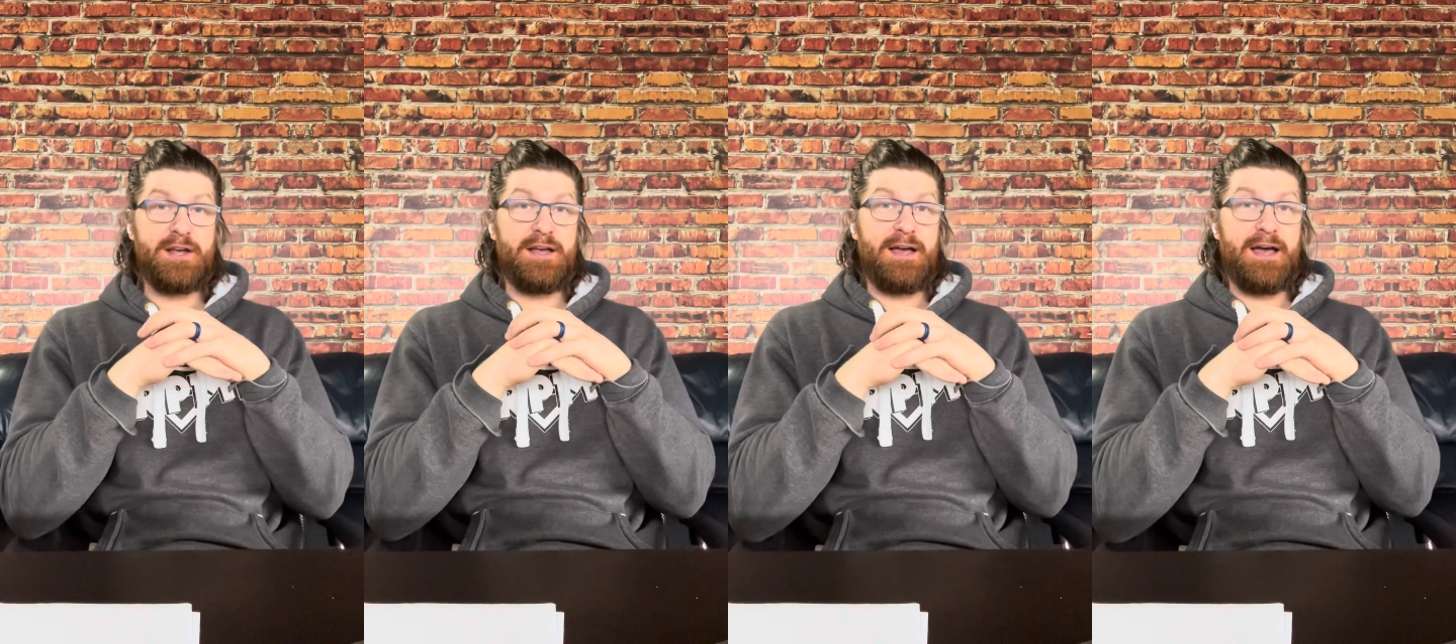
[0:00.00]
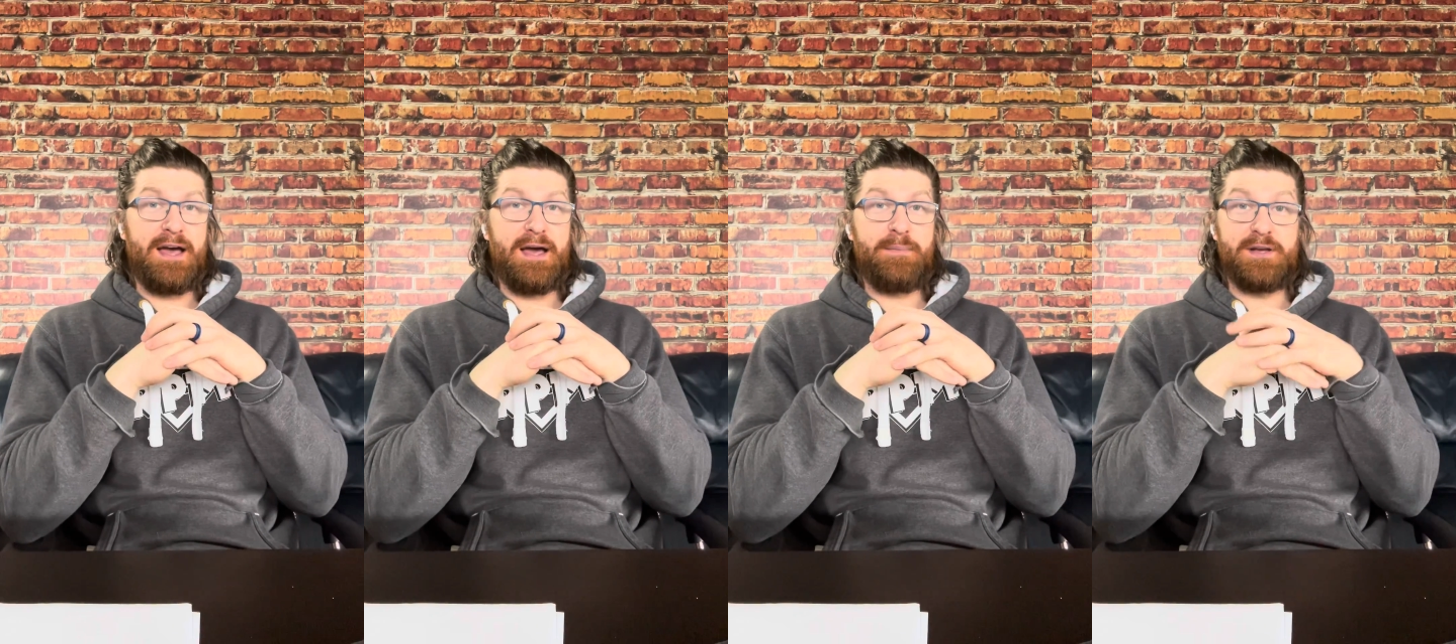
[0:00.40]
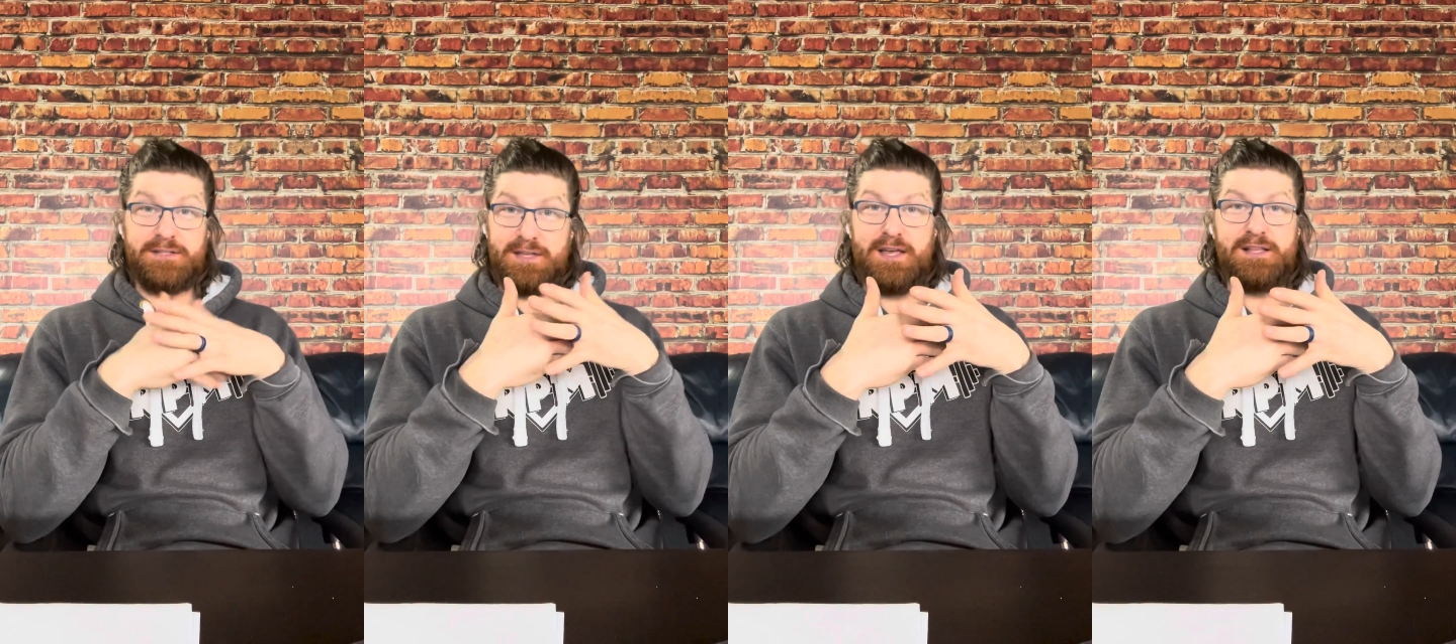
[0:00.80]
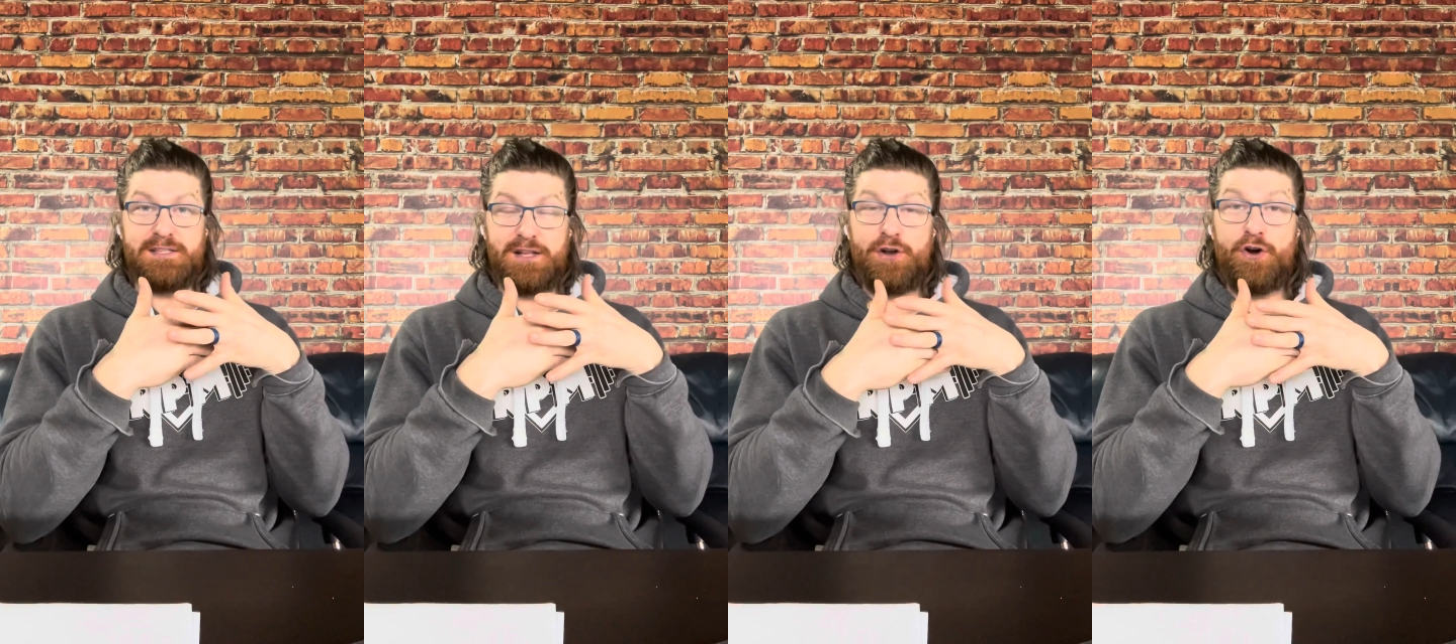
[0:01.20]
because the kids
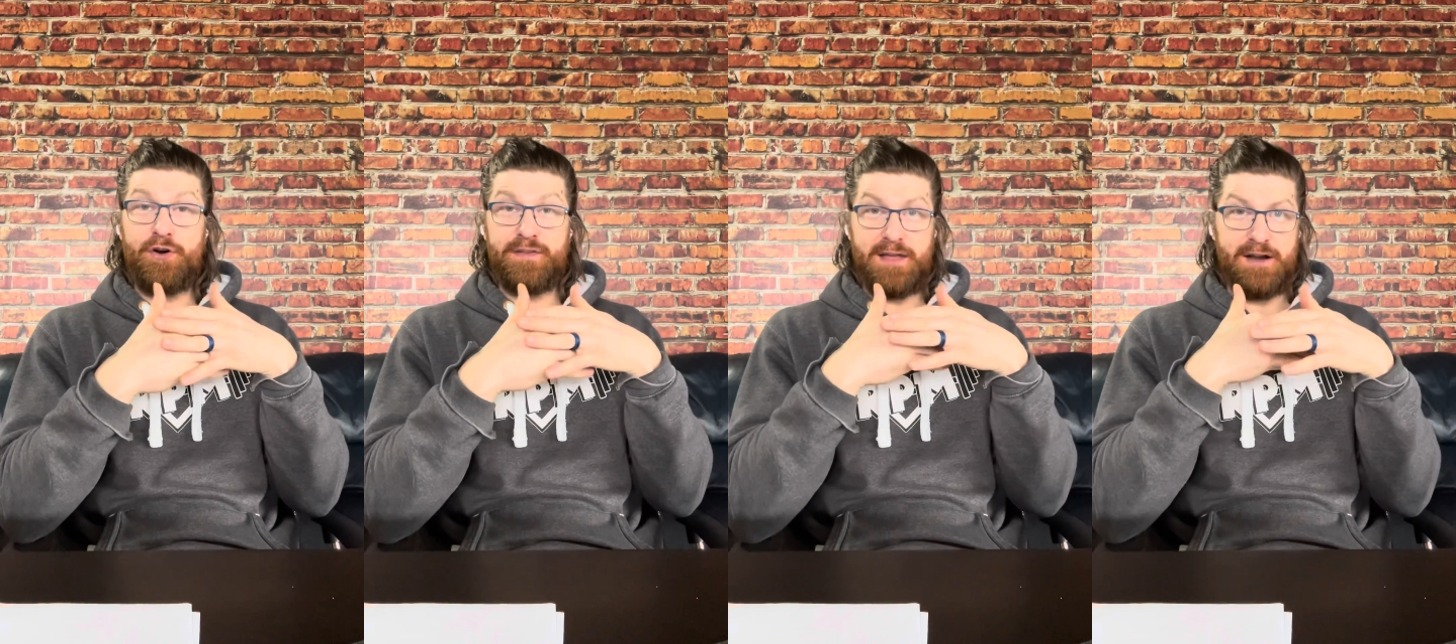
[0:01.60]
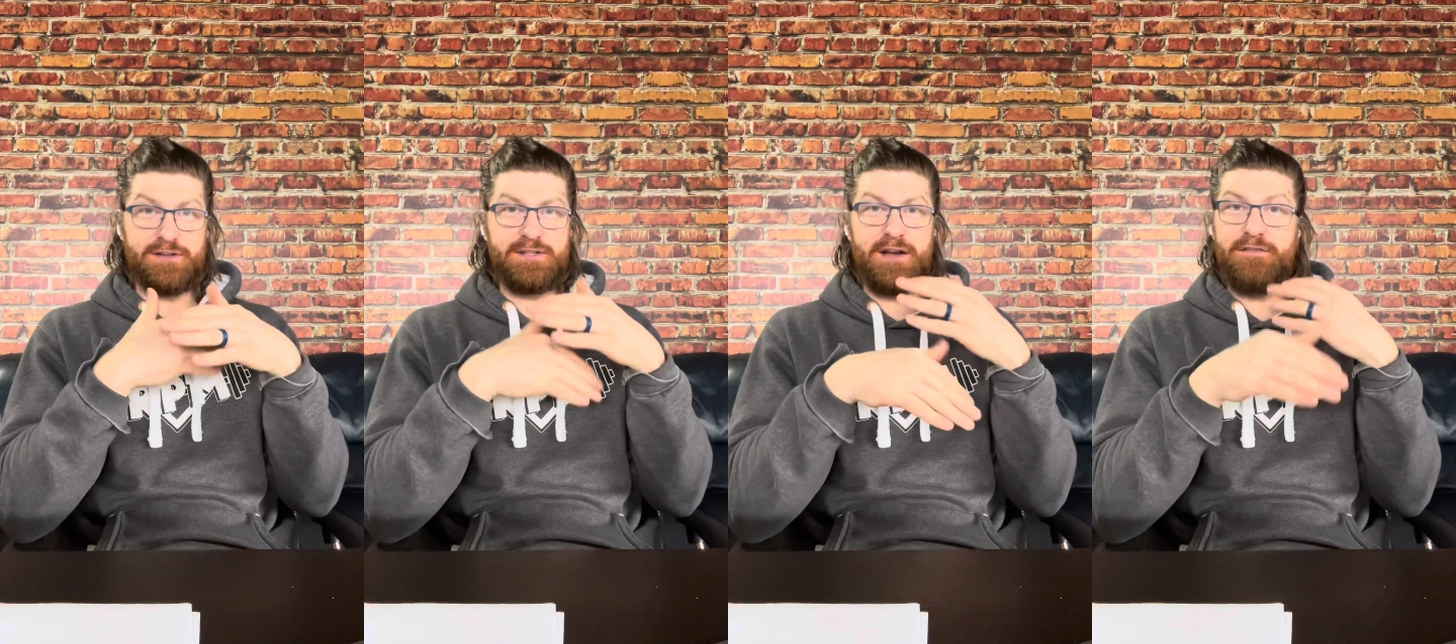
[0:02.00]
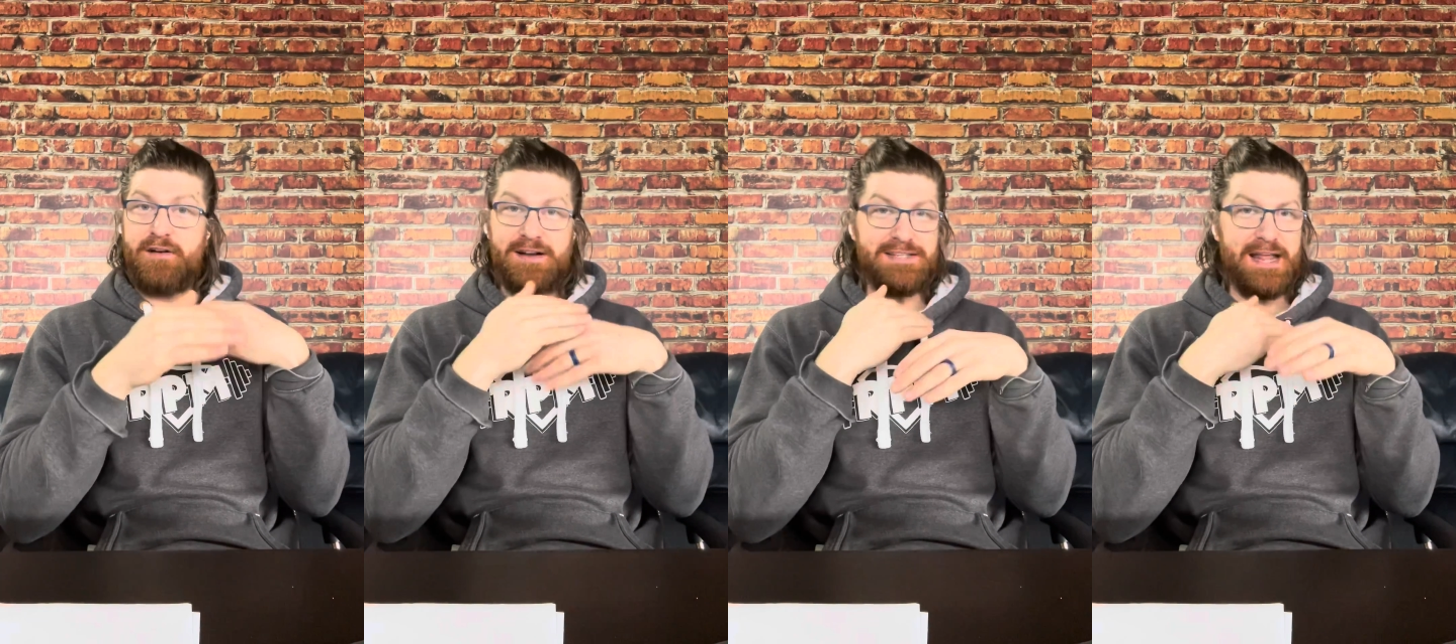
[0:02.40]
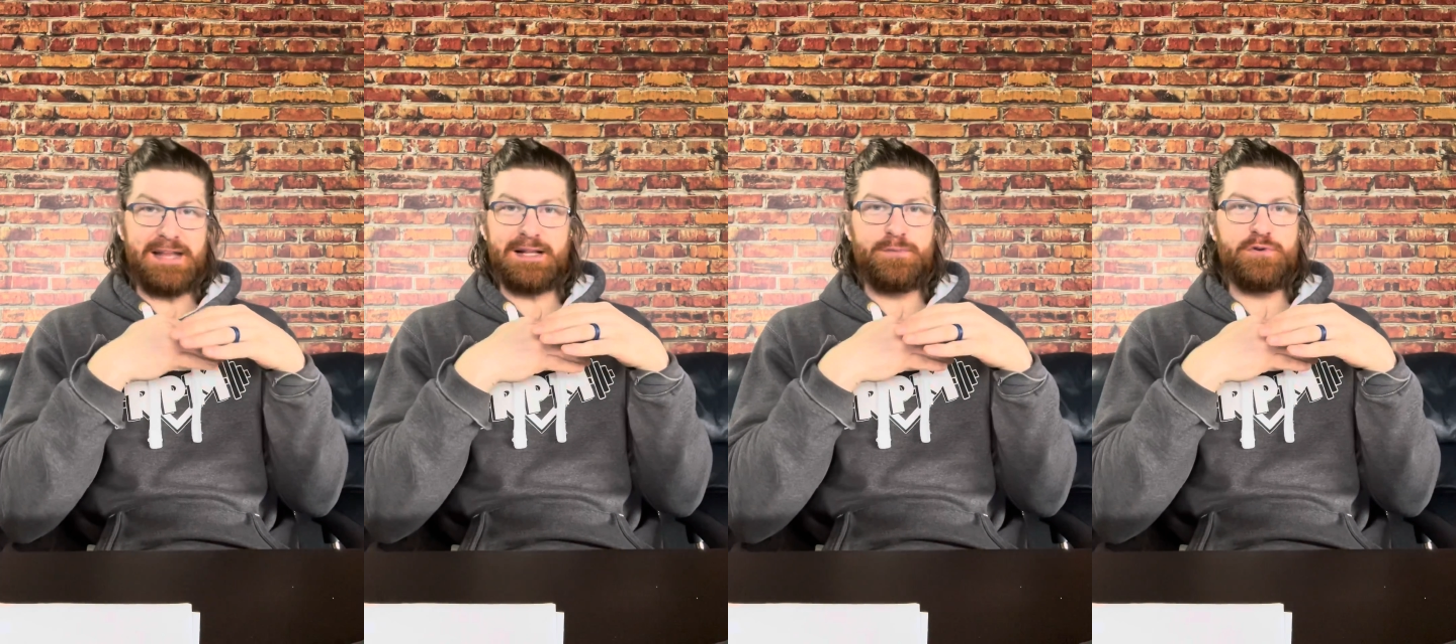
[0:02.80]
can learn they're very
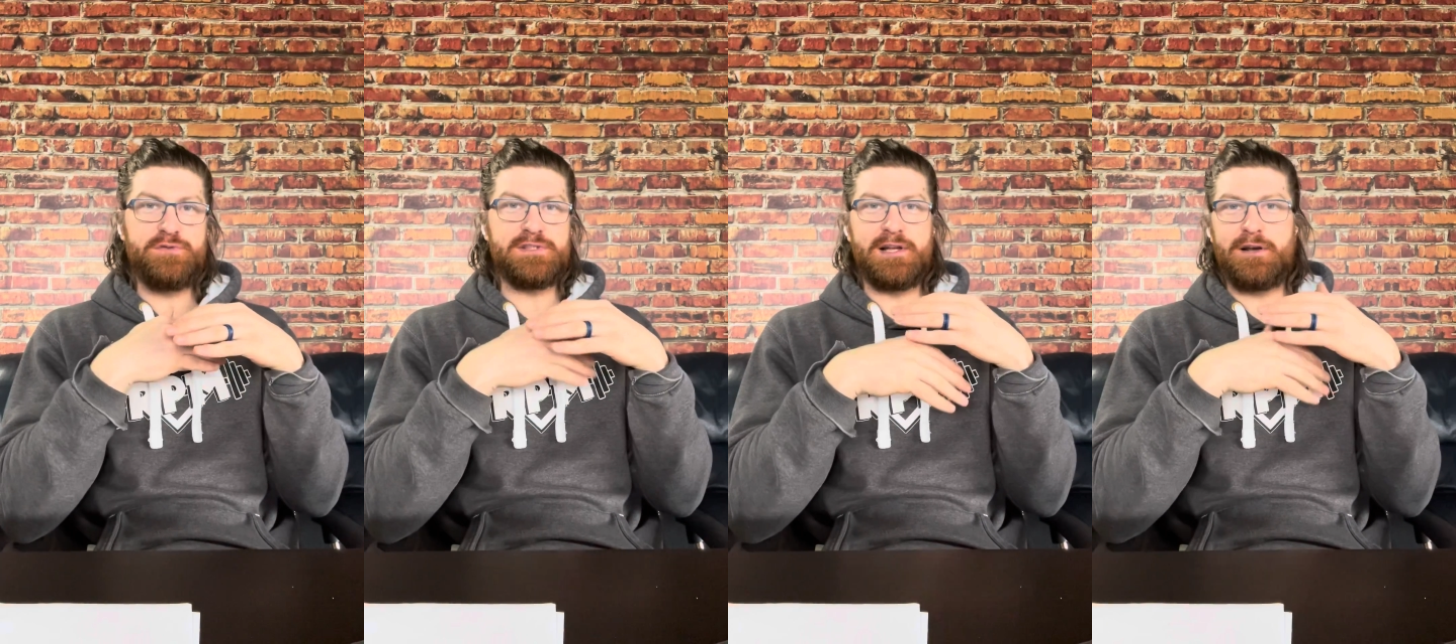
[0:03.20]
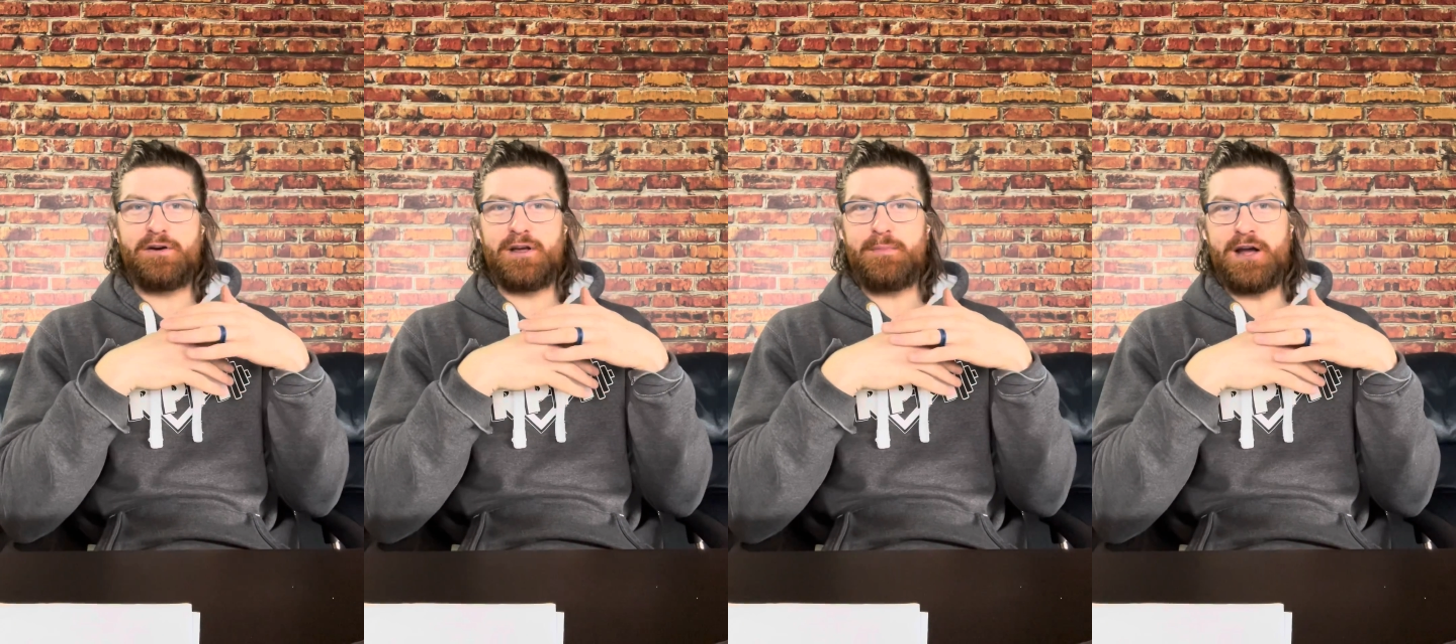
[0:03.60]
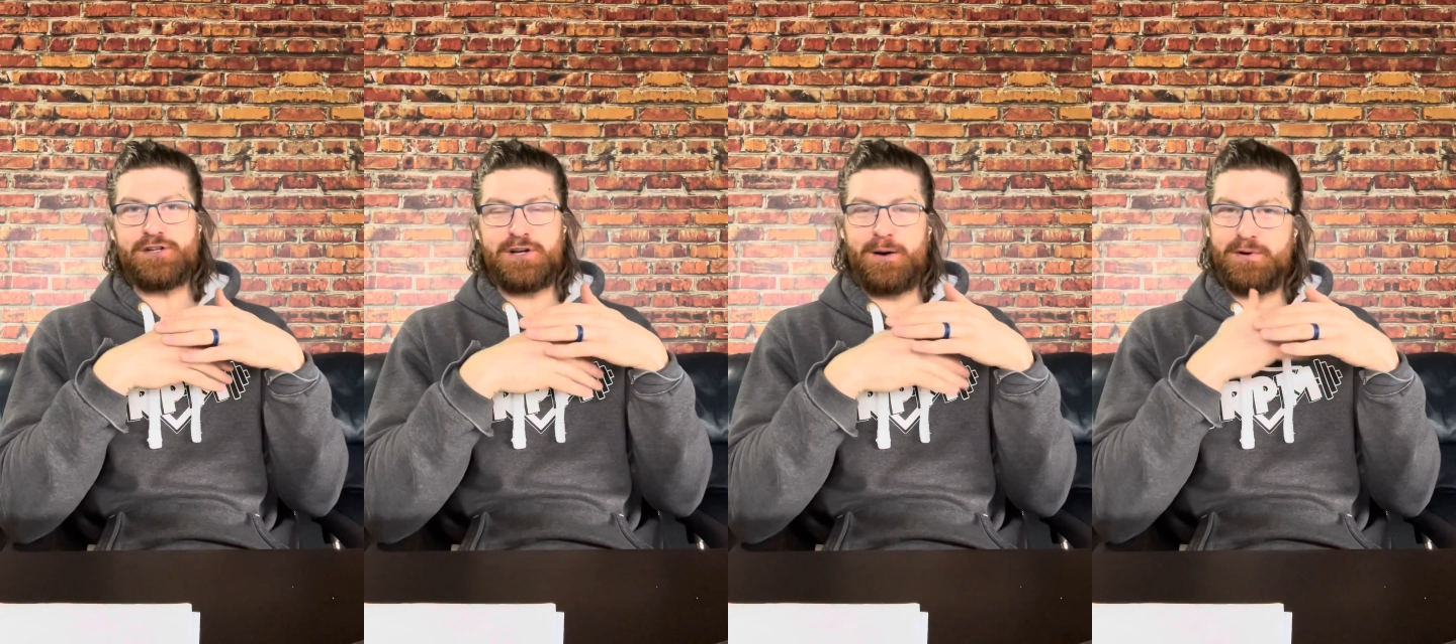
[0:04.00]
technical moves. It's like learning a martial art where it's